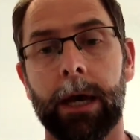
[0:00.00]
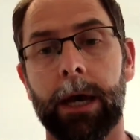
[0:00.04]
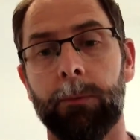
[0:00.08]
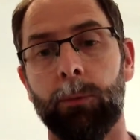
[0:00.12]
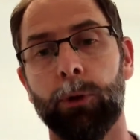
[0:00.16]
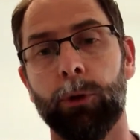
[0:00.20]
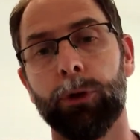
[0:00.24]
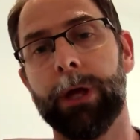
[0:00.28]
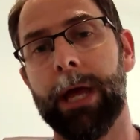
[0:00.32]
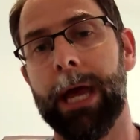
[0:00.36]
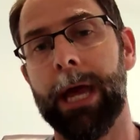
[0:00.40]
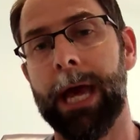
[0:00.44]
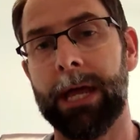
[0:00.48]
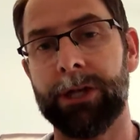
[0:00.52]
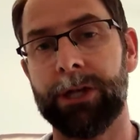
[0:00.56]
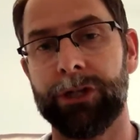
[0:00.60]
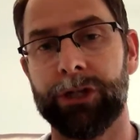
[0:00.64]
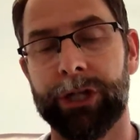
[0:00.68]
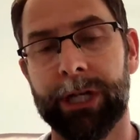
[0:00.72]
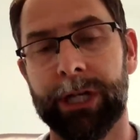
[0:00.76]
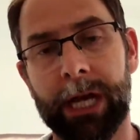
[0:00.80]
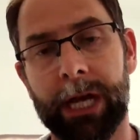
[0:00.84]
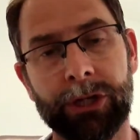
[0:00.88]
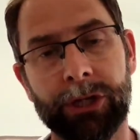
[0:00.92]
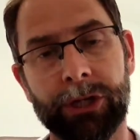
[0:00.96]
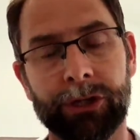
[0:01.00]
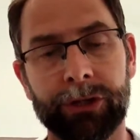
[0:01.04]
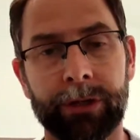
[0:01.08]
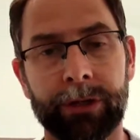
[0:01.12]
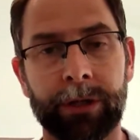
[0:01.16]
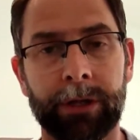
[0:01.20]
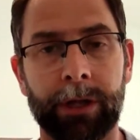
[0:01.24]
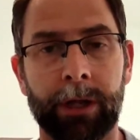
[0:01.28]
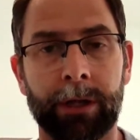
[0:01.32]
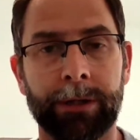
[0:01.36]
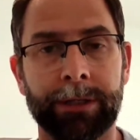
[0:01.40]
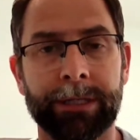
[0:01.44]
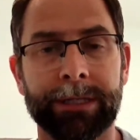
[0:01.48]
Look at education
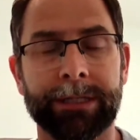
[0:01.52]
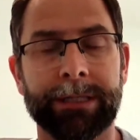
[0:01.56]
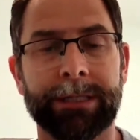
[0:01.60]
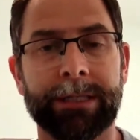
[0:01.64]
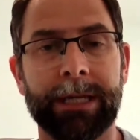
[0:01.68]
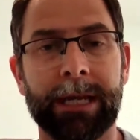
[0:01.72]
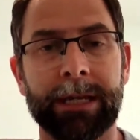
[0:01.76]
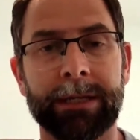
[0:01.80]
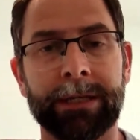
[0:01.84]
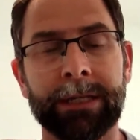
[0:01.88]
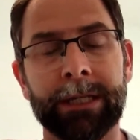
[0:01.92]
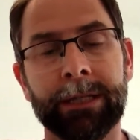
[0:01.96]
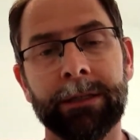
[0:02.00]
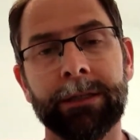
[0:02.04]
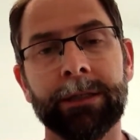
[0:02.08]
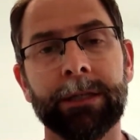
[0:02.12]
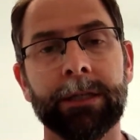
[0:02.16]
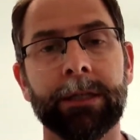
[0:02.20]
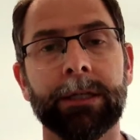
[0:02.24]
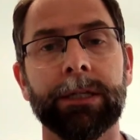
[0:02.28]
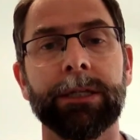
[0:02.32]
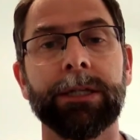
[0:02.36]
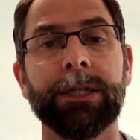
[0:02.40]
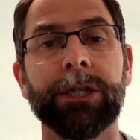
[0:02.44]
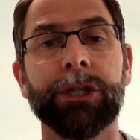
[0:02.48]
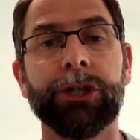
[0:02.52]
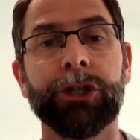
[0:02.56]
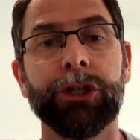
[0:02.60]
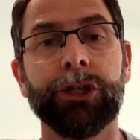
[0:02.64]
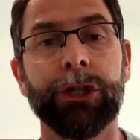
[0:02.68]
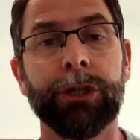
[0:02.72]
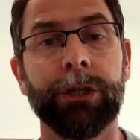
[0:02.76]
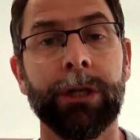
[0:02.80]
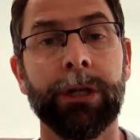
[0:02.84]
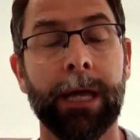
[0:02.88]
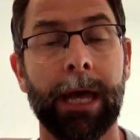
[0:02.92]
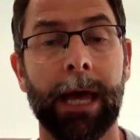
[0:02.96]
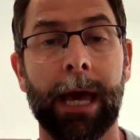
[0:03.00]
and understanding the
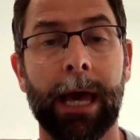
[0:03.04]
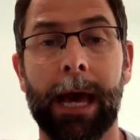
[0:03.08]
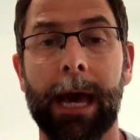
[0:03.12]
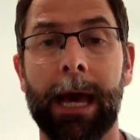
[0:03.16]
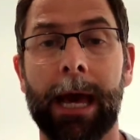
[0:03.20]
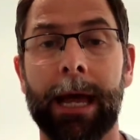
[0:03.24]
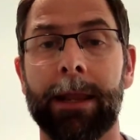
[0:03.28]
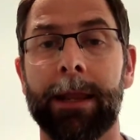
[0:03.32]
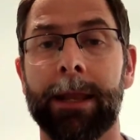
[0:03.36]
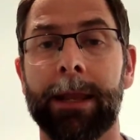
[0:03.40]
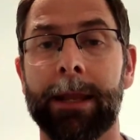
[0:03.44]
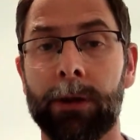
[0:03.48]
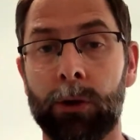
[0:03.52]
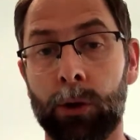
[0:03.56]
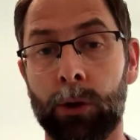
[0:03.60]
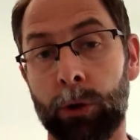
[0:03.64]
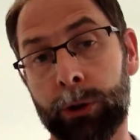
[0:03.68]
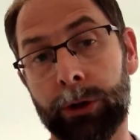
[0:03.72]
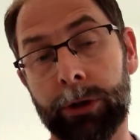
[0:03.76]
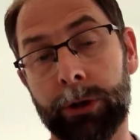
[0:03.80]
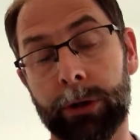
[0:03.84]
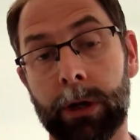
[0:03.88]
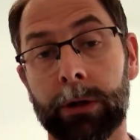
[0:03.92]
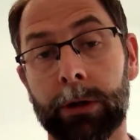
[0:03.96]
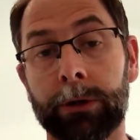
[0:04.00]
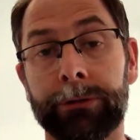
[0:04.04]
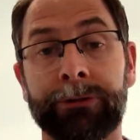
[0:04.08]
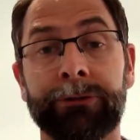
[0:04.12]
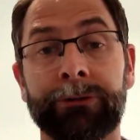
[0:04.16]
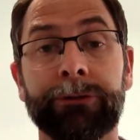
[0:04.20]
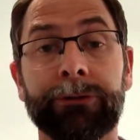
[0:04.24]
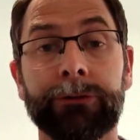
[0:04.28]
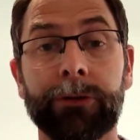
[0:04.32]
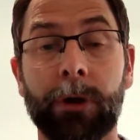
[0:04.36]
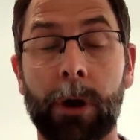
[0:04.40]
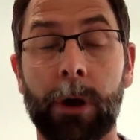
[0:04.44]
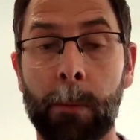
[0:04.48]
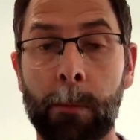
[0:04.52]
condition, and then look at
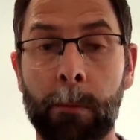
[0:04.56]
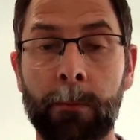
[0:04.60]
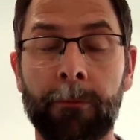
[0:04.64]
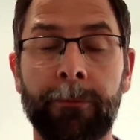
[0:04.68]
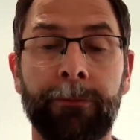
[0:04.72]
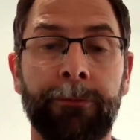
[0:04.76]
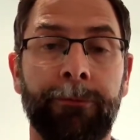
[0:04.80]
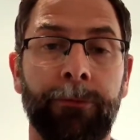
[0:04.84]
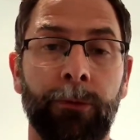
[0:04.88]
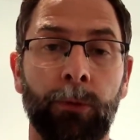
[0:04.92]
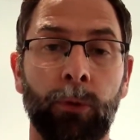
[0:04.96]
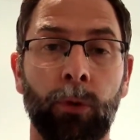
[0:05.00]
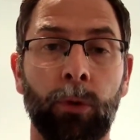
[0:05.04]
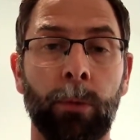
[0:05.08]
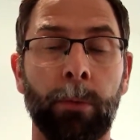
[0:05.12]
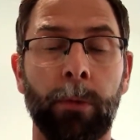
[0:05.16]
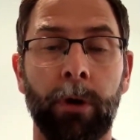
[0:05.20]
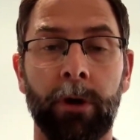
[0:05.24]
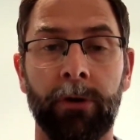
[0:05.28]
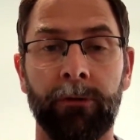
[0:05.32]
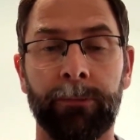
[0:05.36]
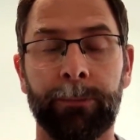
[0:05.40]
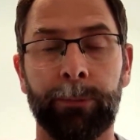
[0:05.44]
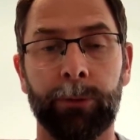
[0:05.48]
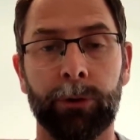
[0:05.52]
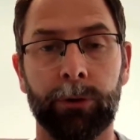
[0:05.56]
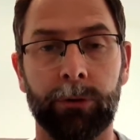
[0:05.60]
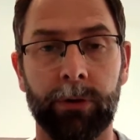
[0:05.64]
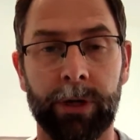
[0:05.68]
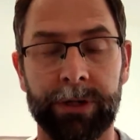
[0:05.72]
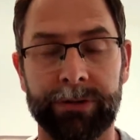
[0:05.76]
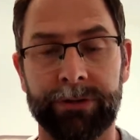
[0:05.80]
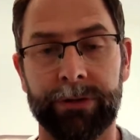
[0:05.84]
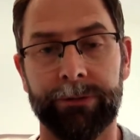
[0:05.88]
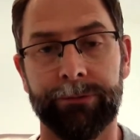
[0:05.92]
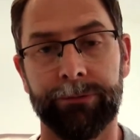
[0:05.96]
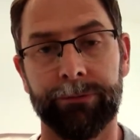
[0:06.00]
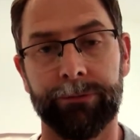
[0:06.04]
some form of
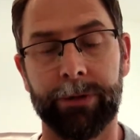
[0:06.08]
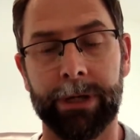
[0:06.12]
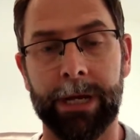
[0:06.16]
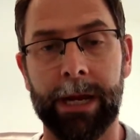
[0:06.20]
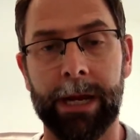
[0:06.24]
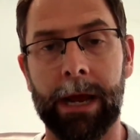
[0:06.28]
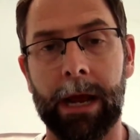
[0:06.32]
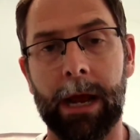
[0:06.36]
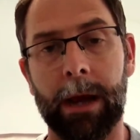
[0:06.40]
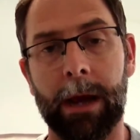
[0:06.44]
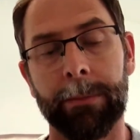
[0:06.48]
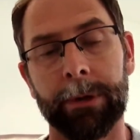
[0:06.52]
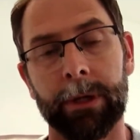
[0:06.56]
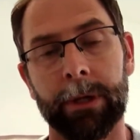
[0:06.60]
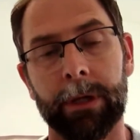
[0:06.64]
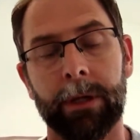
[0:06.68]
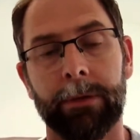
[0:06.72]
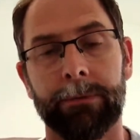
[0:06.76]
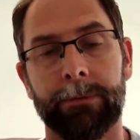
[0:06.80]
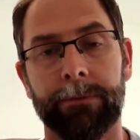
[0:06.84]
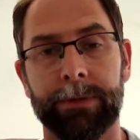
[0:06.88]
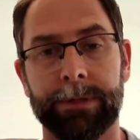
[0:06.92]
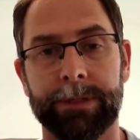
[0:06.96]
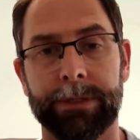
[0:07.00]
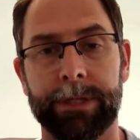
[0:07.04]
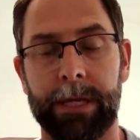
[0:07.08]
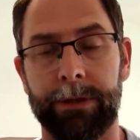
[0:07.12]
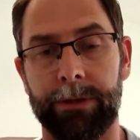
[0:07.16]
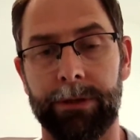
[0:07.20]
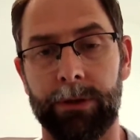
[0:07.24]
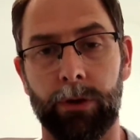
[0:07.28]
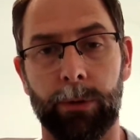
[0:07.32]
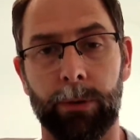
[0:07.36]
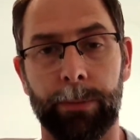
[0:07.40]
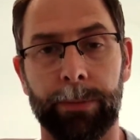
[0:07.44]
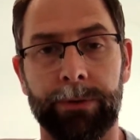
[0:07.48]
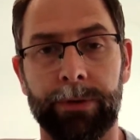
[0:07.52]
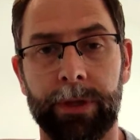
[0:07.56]
progressive rehab for
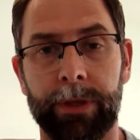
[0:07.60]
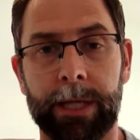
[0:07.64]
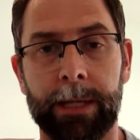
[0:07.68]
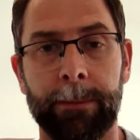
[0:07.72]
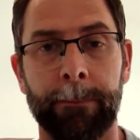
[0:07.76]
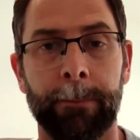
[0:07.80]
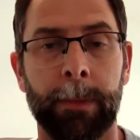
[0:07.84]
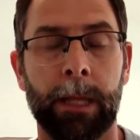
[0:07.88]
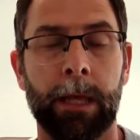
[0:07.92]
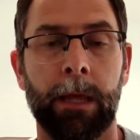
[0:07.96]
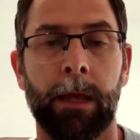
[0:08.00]
tendinopathy.